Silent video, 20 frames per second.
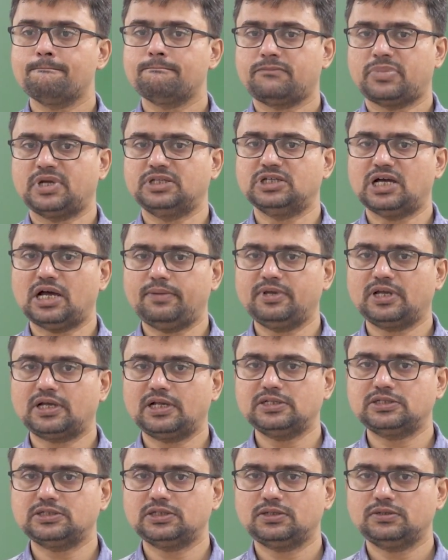Punjabi
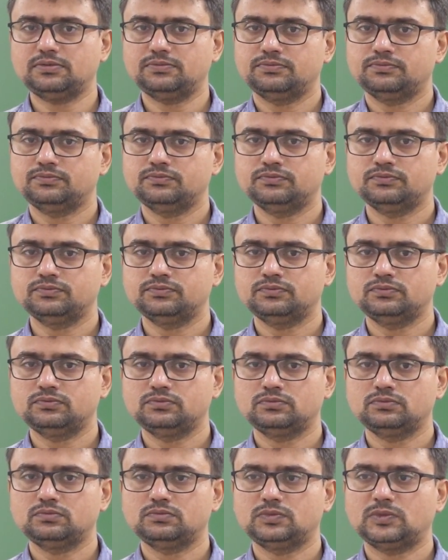culture,
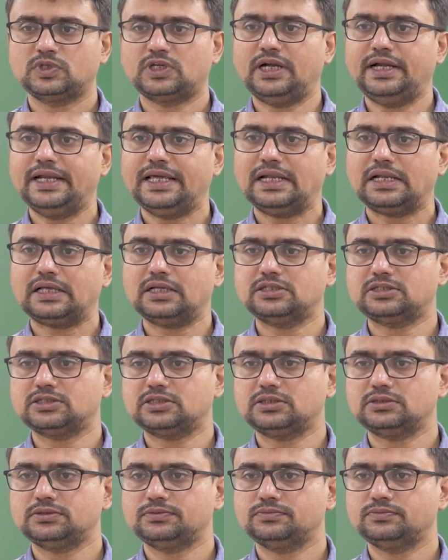Canadian
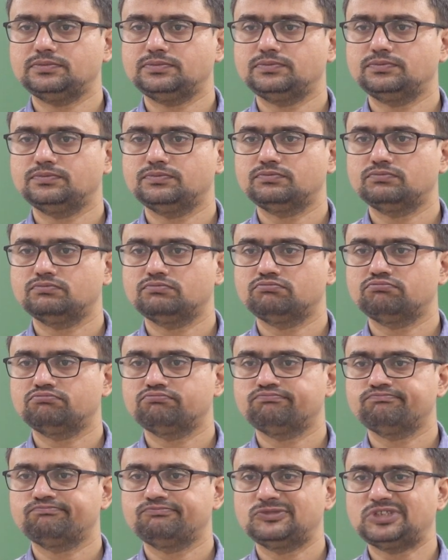culture,
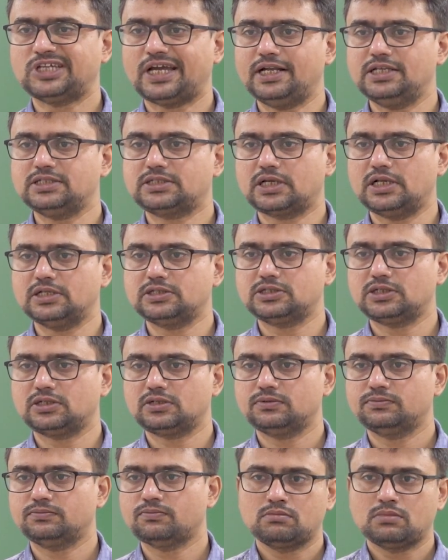Chinese culture,
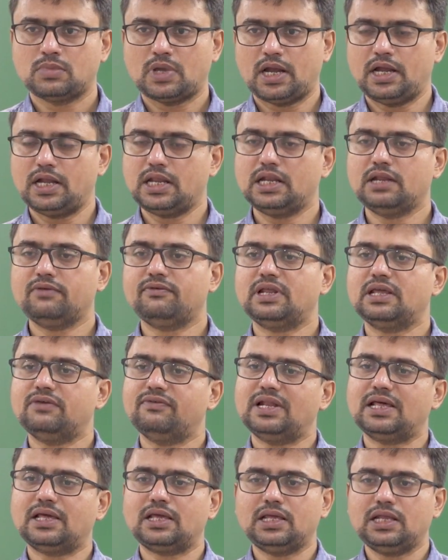and
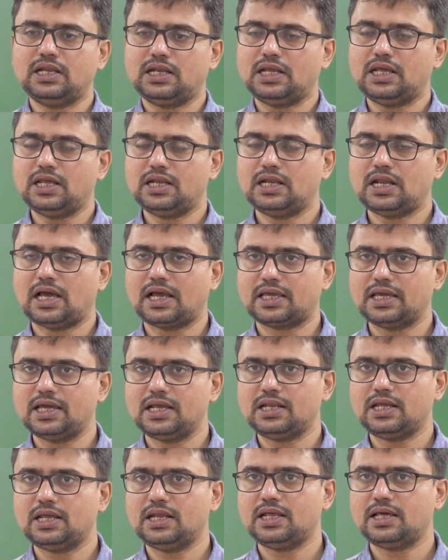even in
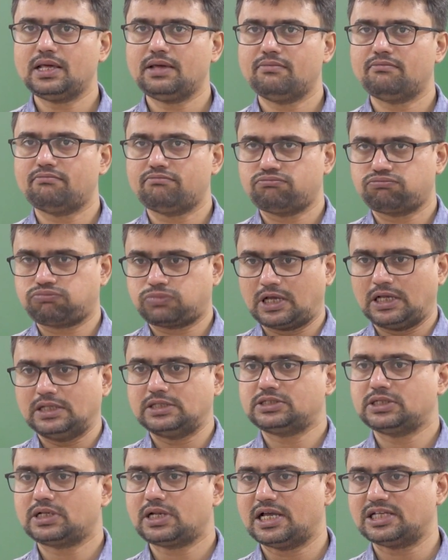a
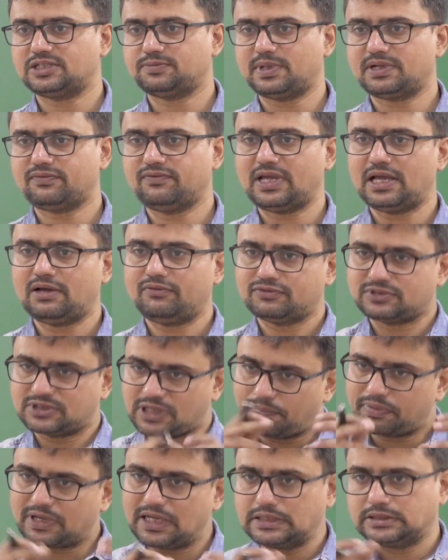culture aspect we have
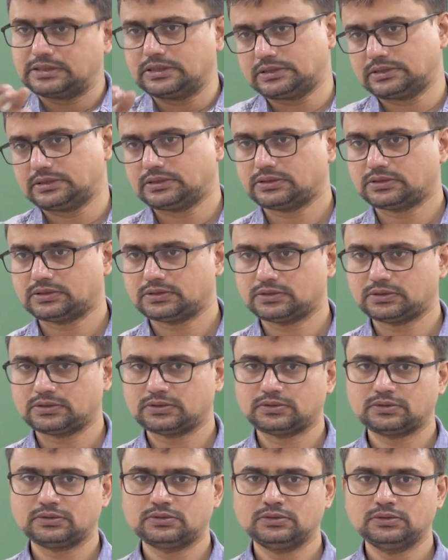subcultures
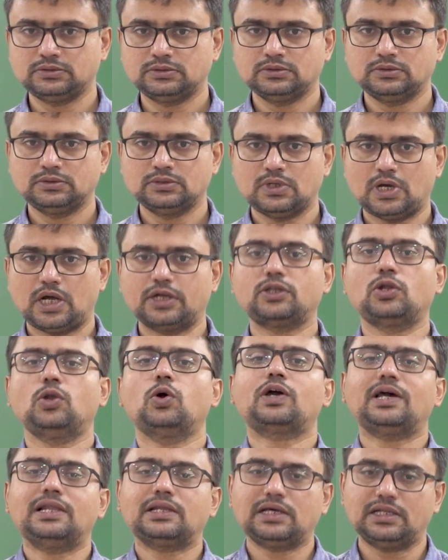or the
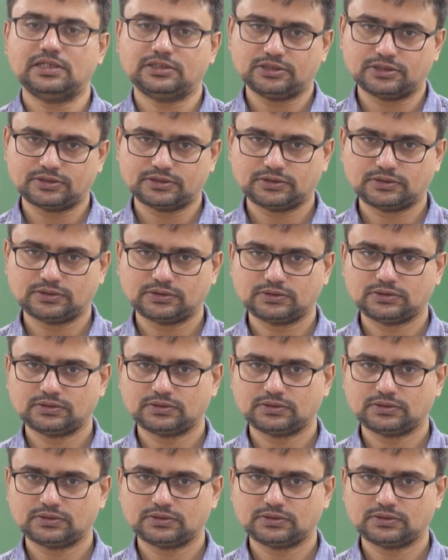local cultures.